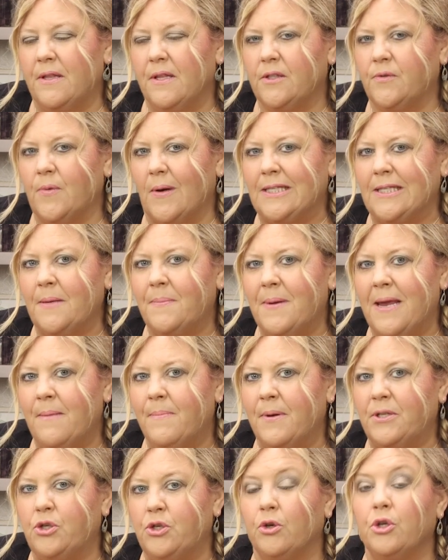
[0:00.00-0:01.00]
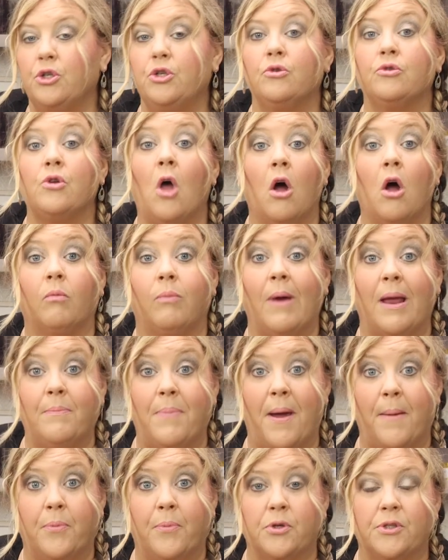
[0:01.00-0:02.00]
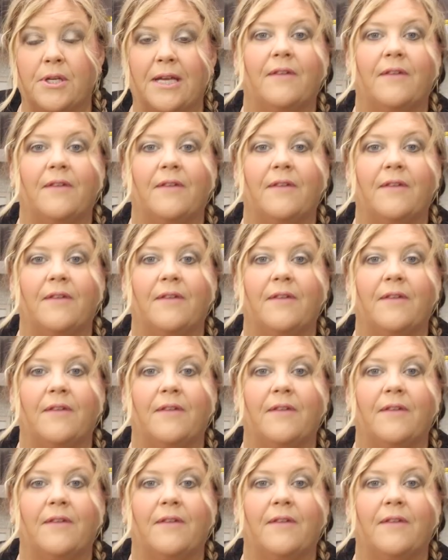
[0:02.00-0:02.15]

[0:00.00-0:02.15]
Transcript: this recipe, but you could use all red peppers.